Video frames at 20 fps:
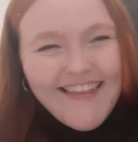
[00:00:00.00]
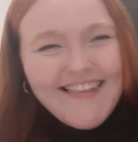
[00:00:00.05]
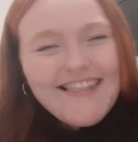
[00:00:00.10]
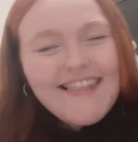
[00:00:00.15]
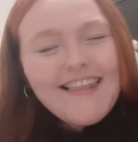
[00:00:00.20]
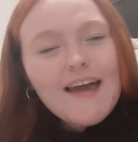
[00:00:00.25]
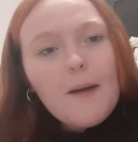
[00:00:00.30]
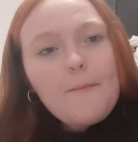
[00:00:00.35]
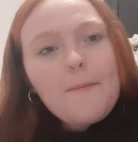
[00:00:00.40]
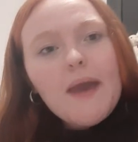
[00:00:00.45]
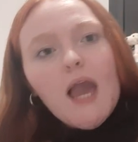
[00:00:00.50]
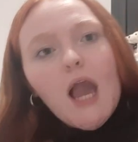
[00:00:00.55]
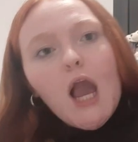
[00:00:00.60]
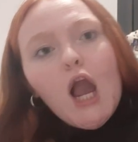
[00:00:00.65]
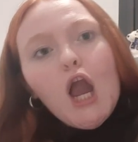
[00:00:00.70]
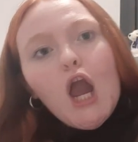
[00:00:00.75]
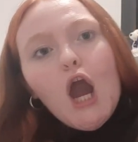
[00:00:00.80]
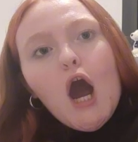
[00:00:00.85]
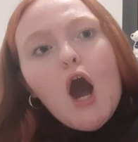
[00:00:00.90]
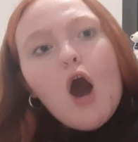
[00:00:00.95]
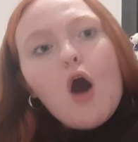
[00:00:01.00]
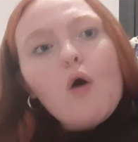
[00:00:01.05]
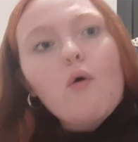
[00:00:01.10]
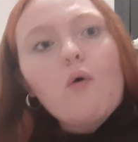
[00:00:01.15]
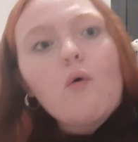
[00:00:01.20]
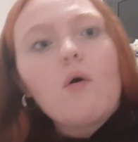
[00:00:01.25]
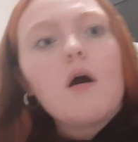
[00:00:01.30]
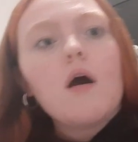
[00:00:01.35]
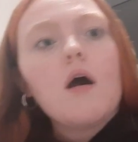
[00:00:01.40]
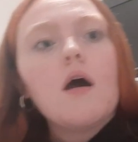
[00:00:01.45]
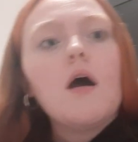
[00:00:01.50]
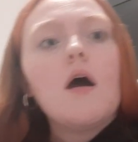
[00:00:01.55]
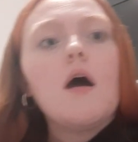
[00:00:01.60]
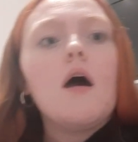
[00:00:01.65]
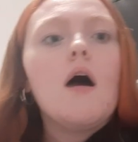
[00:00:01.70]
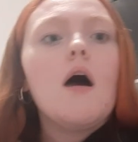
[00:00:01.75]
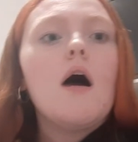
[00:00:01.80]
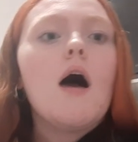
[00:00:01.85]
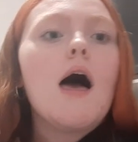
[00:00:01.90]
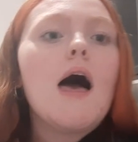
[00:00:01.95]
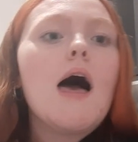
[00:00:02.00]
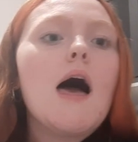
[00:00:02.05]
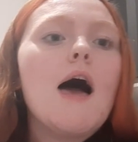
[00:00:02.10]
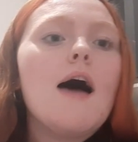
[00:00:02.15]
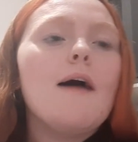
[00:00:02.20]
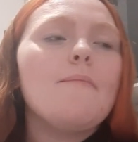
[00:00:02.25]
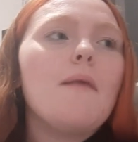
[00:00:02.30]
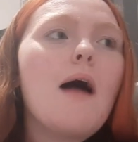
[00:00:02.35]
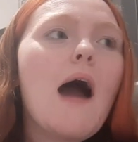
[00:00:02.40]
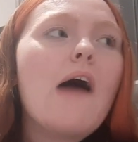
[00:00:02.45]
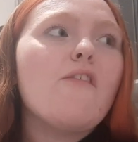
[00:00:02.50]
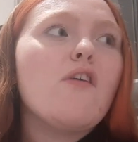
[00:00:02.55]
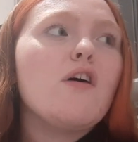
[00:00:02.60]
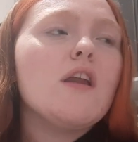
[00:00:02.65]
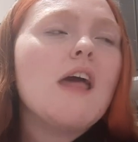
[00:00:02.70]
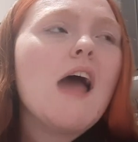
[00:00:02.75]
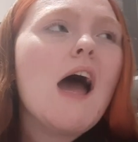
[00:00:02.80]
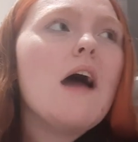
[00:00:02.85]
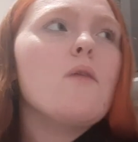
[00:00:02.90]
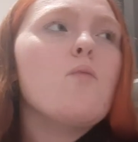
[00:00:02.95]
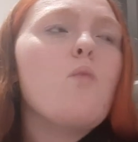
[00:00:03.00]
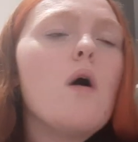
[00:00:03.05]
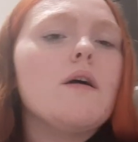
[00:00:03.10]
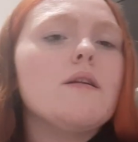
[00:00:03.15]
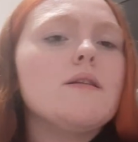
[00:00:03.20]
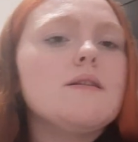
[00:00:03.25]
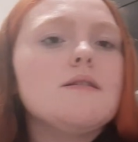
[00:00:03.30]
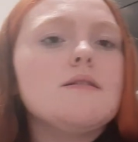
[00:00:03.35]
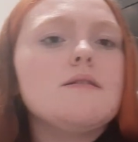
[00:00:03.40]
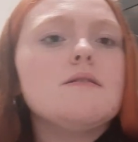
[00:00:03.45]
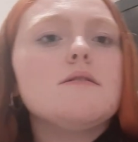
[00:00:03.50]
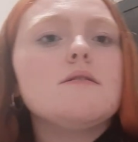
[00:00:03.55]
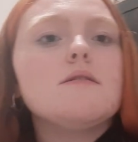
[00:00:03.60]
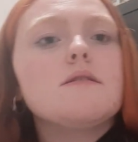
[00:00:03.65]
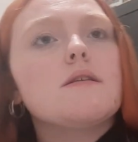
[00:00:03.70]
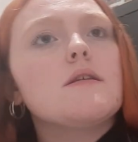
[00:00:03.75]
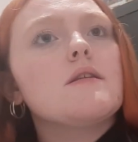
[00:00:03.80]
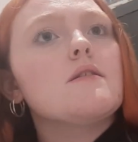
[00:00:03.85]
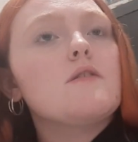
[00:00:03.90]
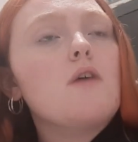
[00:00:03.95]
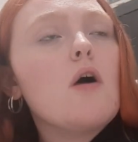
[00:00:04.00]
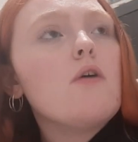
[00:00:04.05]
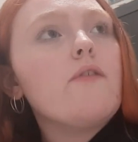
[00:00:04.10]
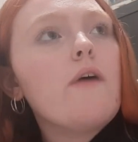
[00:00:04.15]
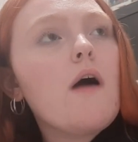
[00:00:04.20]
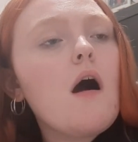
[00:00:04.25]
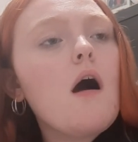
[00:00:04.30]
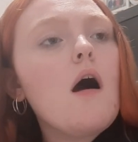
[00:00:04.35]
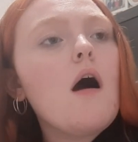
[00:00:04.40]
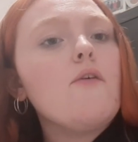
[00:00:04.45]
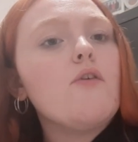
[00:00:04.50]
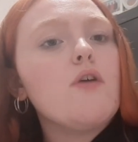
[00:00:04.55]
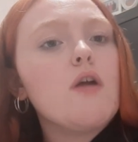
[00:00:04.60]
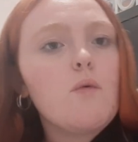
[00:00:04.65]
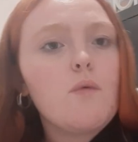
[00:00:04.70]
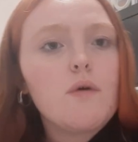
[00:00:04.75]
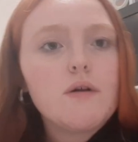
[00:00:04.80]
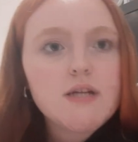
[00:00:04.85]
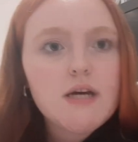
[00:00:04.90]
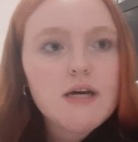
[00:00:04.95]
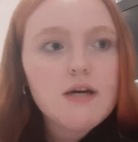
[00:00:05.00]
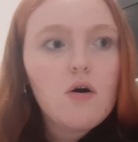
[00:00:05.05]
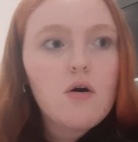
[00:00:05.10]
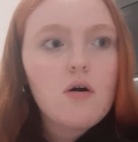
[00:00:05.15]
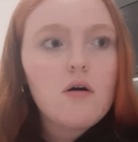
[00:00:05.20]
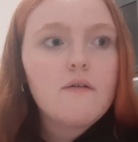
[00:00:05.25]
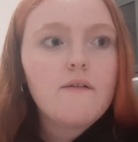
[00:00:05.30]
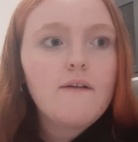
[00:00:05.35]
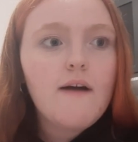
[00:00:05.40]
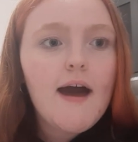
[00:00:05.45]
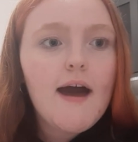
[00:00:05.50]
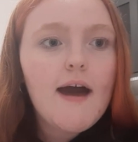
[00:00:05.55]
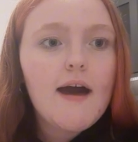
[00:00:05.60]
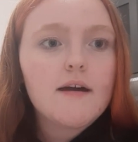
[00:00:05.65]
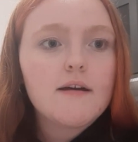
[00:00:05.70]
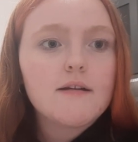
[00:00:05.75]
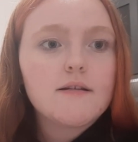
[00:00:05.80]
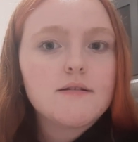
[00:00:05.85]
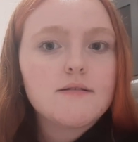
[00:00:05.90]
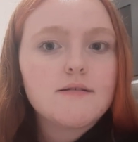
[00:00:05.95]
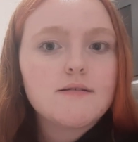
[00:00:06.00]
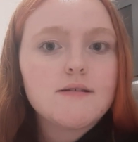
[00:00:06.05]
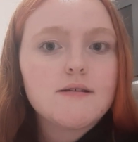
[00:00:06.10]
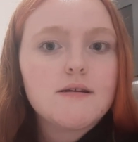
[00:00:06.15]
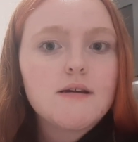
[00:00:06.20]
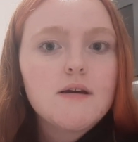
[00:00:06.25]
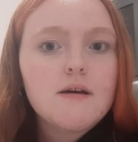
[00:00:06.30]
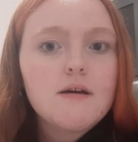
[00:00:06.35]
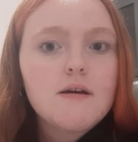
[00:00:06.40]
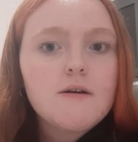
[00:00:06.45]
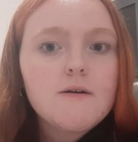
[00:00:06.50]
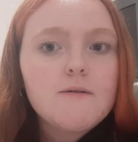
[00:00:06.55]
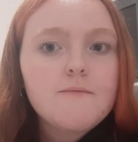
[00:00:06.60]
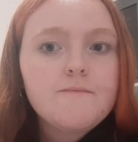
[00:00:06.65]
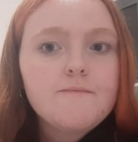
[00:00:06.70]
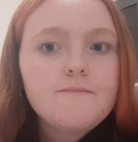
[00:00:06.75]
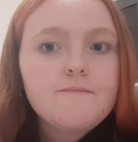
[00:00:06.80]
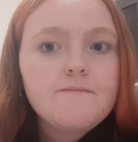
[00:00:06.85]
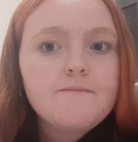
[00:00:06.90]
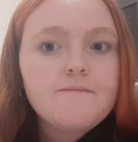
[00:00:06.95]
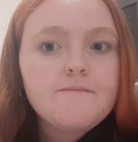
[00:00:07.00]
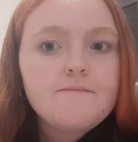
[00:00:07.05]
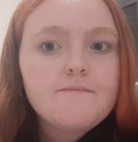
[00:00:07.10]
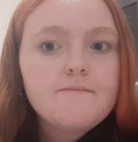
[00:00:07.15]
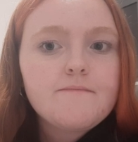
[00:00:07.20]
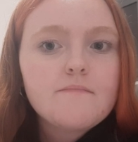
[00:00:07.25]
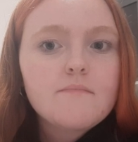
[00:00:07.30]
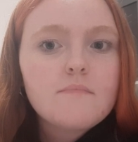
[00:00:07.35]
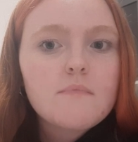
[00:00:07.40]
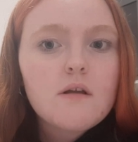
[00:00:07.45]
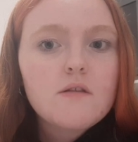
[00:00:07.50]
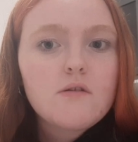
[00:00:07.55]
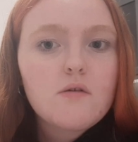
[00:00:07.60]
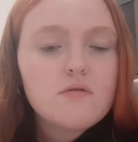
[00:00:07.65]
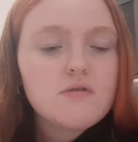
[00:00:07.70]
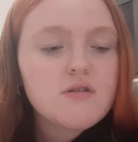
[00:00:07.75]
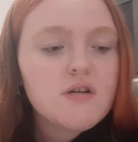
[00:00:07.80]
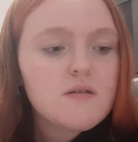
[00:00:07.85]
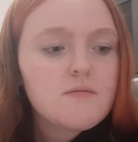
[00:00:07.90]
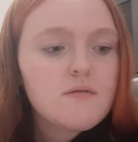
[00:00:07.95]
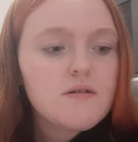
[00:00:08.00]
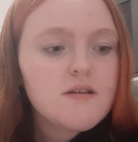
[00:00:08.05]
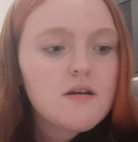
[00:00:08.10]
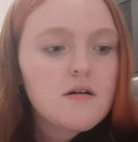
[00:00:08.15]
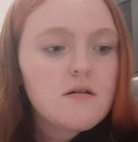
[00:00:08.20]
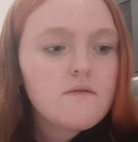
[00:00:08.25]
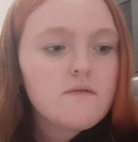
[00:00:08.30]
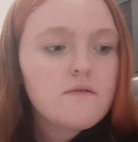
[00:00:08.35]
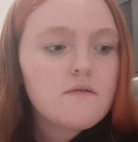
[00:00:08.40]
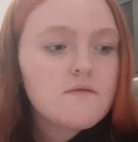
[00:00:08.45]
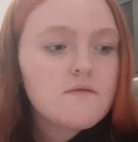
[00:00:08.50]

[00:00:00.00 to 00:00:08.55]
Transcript: Look at me go. Um, I've only had one so far, I've only had one day off and I want to jinx myself.